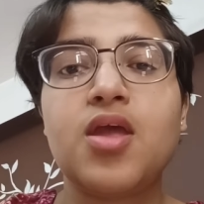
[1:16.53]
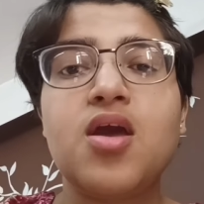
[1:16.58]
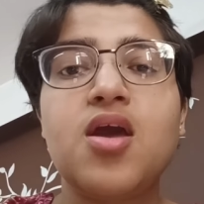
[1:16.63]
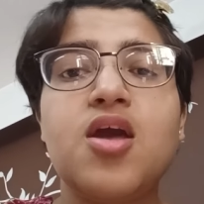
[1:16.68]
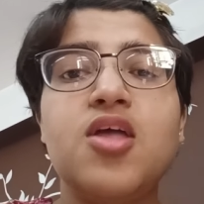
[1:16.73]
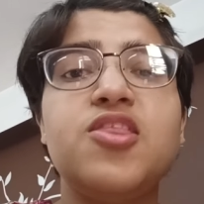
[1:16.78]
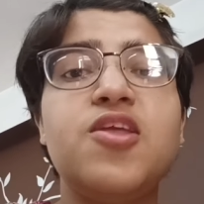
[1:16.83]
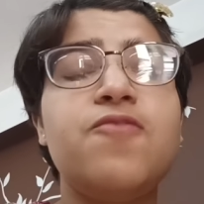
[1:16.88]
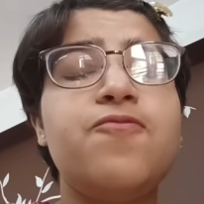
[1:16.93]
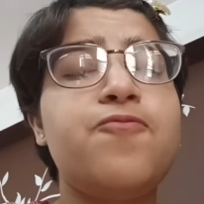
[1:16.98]

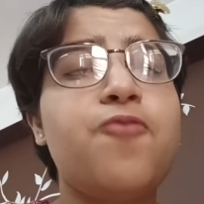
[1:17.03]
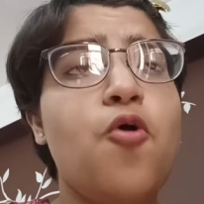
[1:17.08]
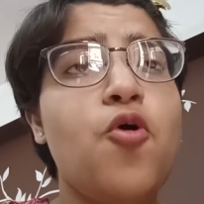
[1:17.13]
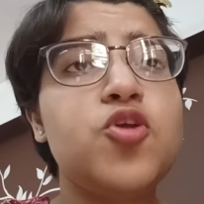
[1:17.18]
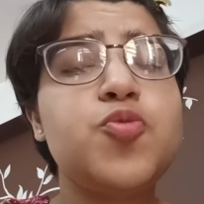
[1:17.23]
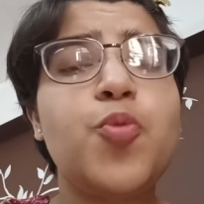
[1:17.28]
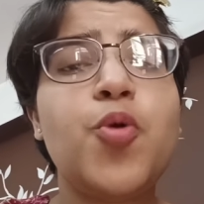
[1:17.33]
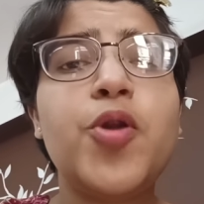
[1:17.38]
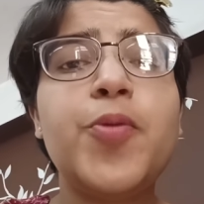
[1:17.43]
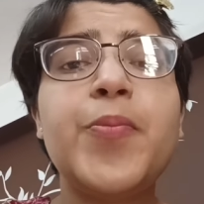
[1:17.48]
The fourth
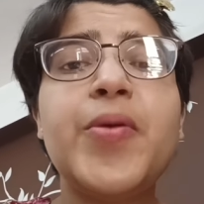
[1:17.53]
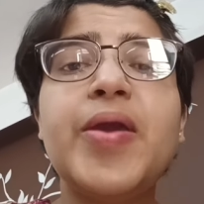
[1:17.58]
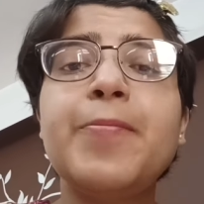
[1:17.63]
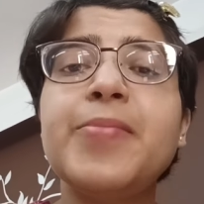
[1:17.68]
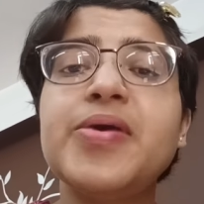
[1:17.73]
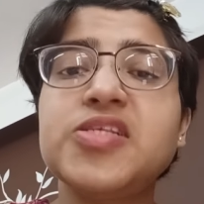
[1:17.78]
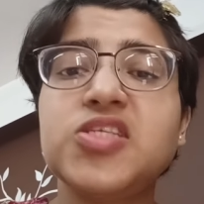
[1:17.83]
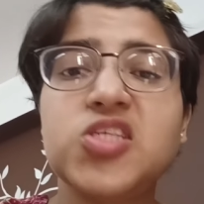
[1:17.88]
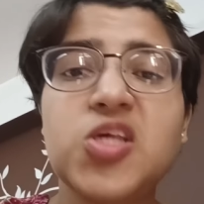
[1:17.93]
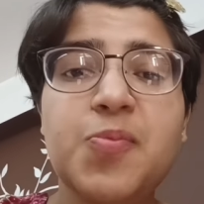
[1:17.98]
would be
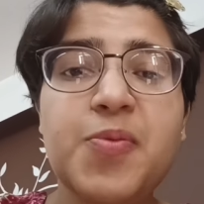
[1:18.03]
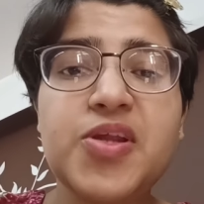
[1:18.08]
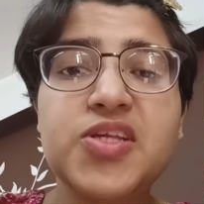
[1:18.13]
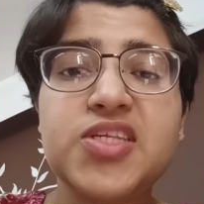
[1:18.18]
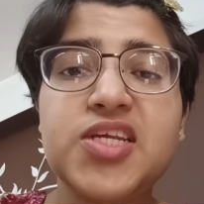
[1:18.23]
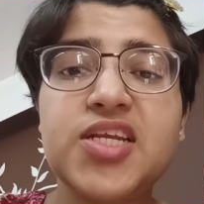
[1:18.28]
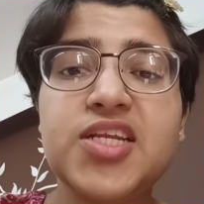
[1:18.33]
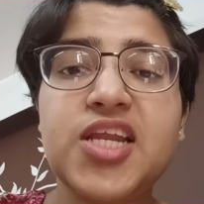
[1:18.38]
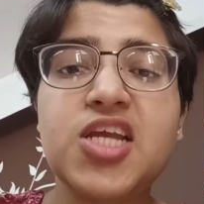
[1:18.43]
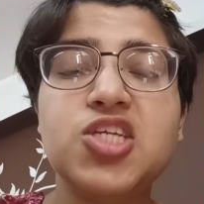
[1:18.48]

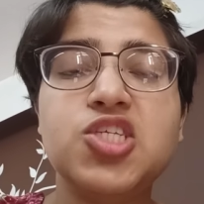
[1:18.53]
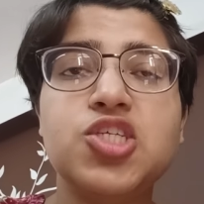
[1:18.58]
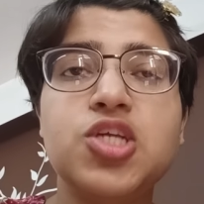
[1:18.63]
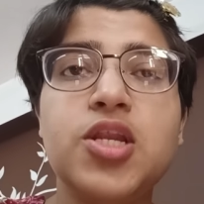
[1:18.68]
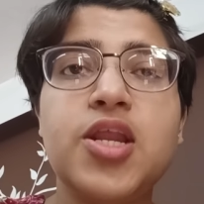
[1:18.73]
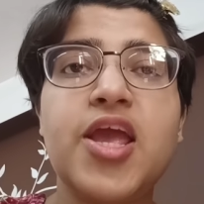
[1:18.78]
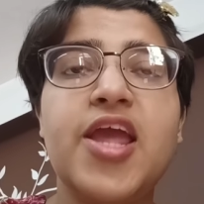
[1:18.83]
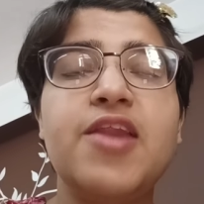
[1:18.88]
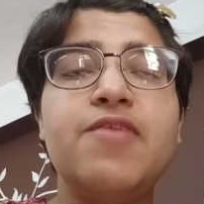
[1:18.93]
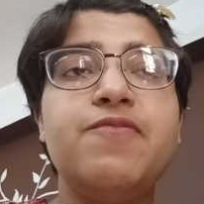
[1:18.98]
misrepresentation,
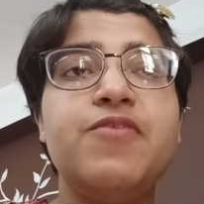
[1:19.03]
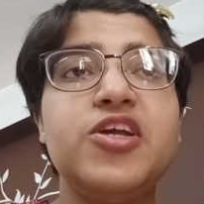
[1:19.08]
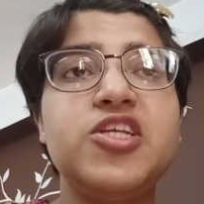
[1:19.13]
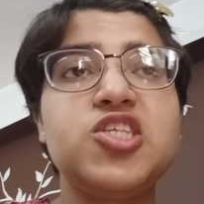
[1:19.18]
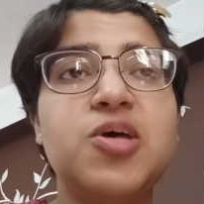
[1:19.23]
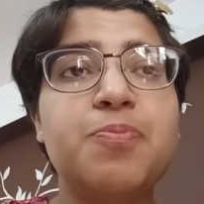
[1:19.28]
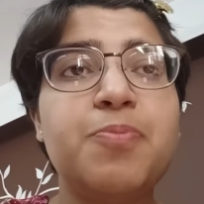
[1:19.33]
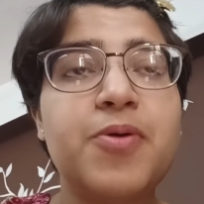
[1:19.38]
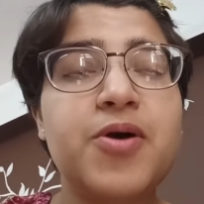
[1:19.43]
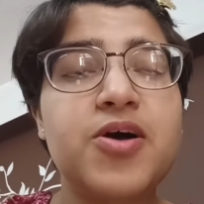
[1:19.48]
in which
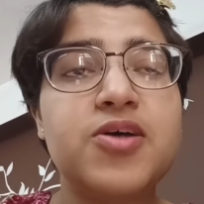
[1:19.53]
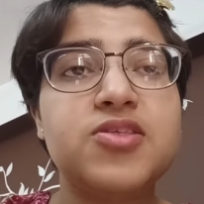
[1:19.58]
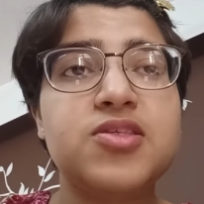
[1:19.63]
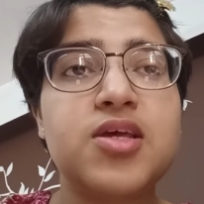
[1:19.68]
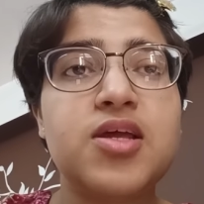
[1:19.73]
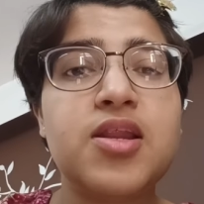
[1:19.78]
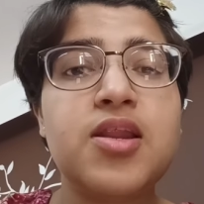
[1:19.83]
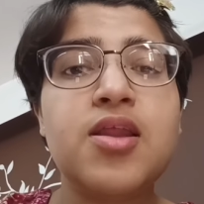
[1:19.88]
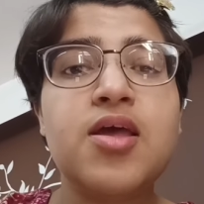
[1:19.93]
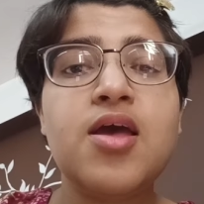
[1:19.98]
a
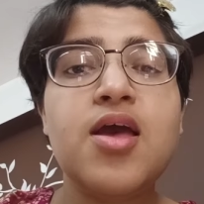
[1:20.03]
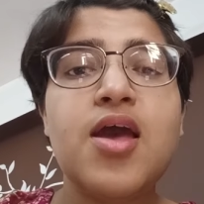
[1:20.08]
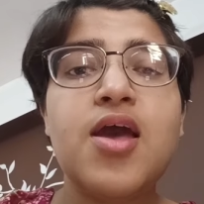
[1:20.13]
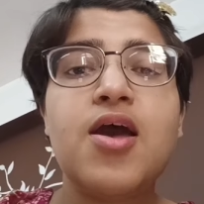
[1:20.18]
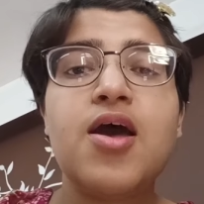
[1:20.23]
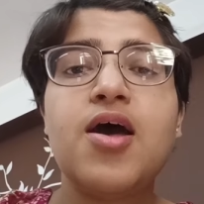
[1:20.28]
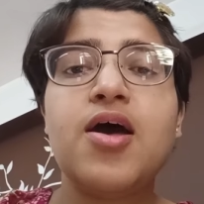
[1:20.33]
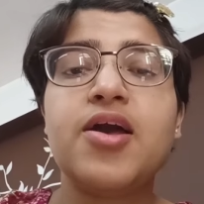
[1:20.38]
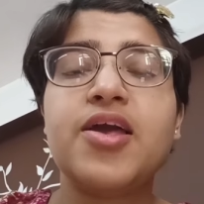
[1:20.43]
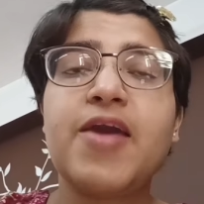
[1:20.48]
person
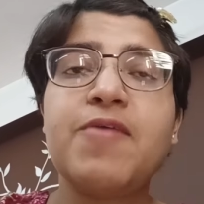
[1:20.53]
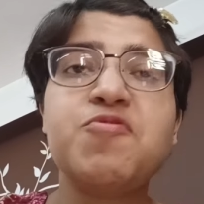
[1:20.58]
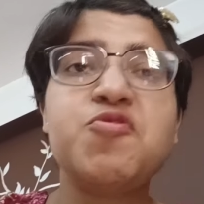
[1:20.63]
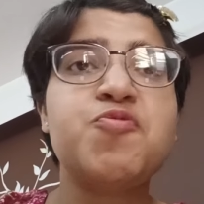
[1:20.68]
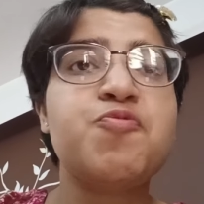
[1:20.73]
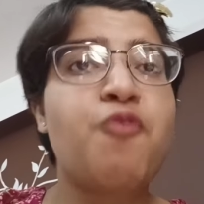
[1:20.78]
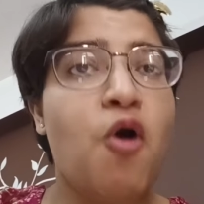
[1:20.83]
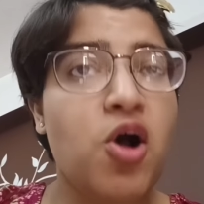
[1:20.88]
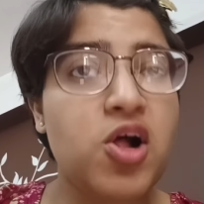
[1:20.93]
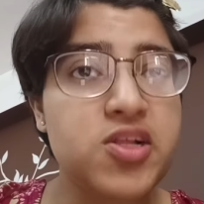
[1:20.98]
gives
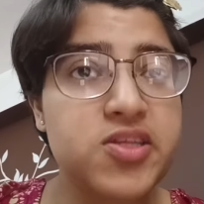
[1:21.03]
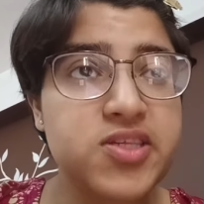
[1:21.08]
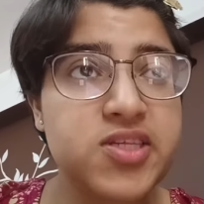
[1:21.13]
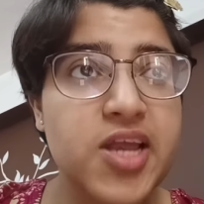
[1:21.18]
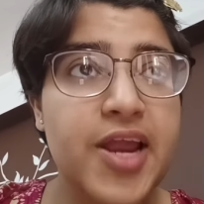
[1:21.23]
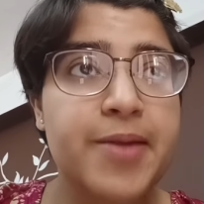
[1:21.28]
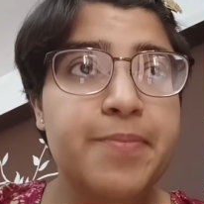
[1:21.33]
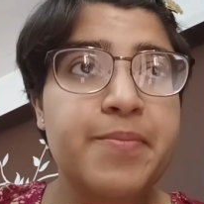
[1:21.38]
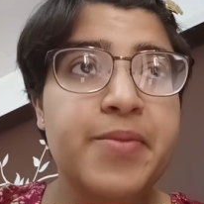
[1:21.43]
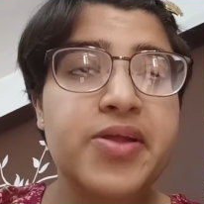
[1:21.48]
false
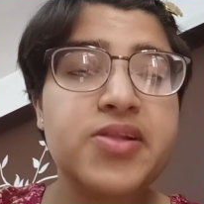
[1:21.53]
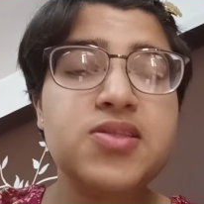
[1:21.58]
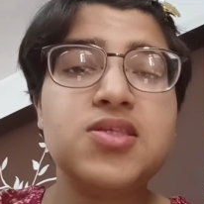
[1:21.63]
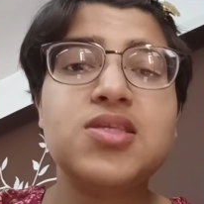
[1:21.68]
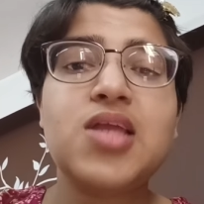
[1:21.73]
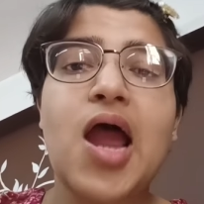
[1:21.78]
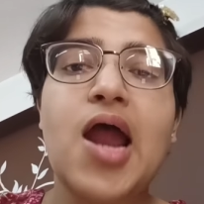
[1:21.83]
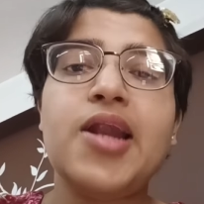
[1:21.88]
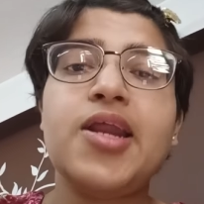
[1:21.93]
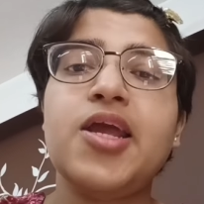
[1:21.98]
statements
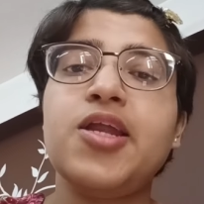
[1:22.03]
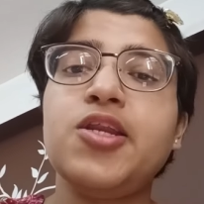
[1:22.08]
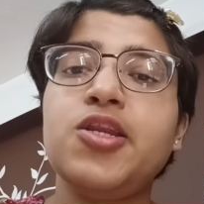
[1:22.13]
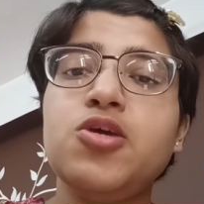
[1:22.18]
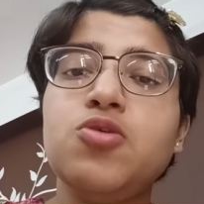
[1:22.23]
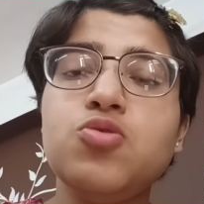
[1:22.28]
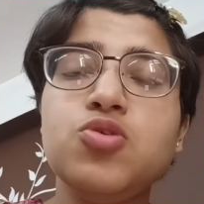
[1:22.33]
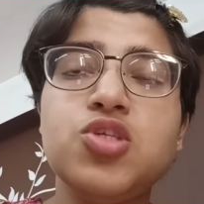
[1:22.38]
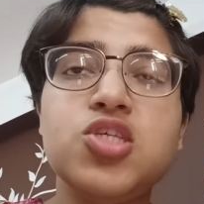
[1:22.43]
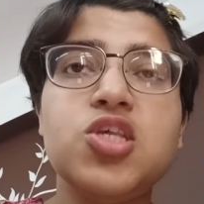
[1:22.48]
that
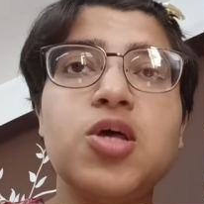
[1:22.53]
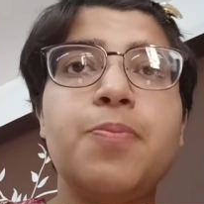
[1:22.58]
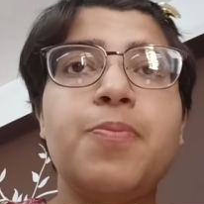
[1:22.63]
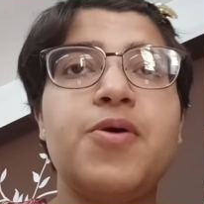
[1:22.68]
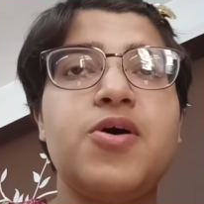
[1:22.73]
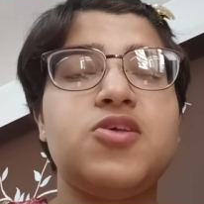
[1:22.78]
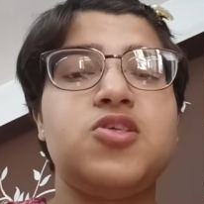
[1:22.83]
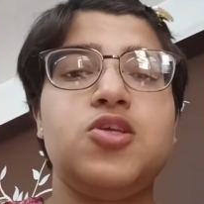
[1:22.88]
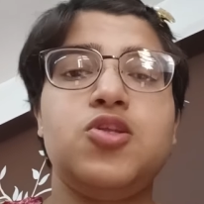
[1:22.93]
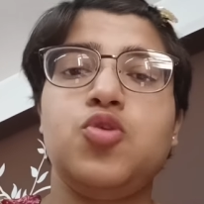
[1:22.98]
induces a
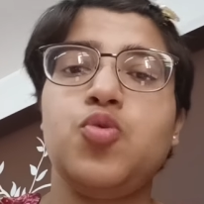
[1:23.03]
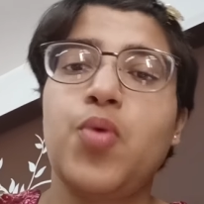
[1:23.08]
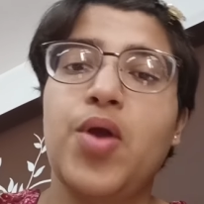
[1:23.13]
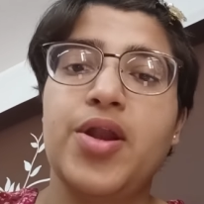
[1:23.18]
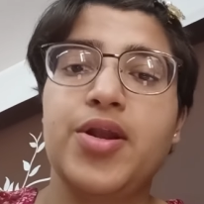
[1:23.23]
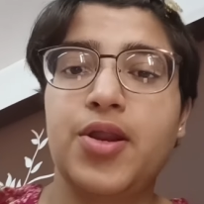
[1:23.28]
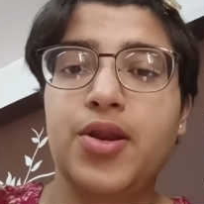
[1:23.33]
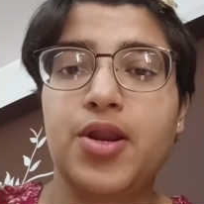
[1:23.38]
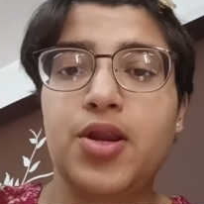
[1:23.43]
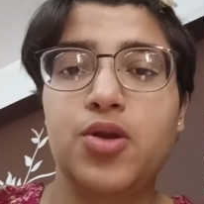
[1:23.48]
person to
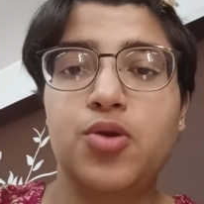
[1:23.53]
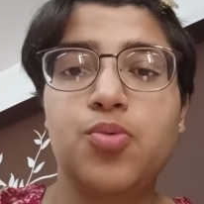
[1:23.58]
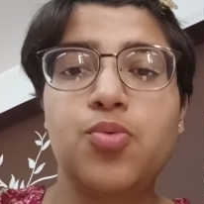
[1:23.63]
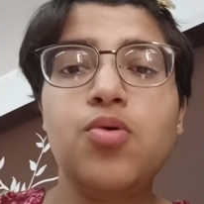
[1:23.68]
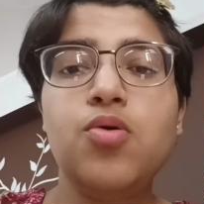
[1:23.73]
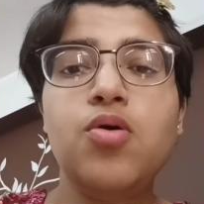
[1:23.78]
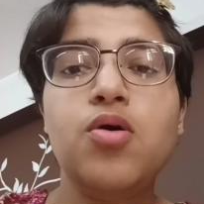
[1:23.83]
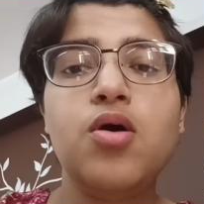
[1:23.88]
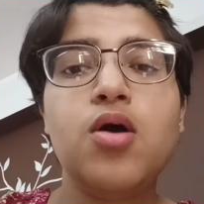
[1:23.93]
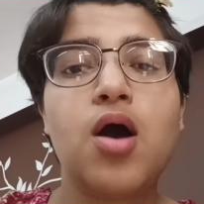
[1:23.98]
enter
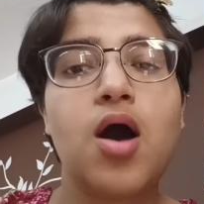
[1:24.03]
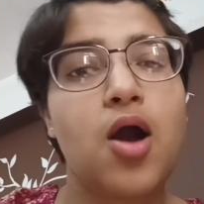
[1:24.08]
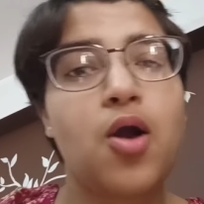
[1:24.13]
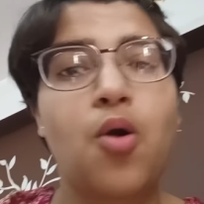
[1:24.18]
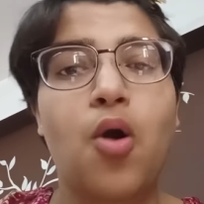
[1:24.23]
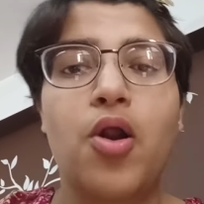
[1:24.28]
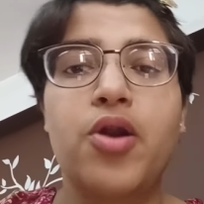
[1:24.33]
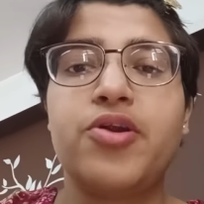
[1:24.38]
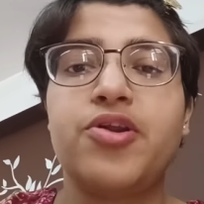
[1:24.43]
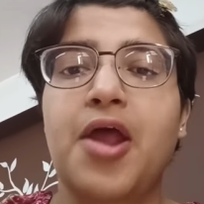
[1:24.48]
into a
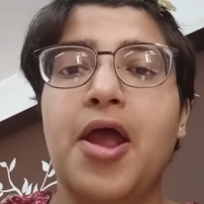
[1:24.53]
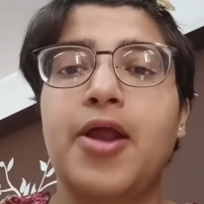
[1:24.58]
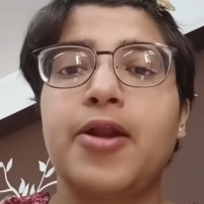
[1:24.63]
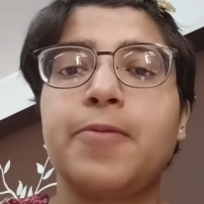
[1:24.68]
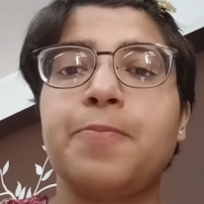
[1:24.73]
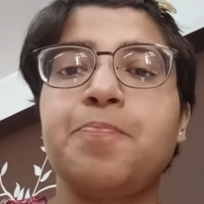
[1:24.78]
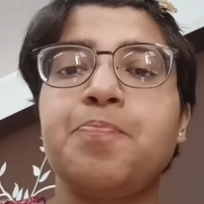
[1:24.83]
contract.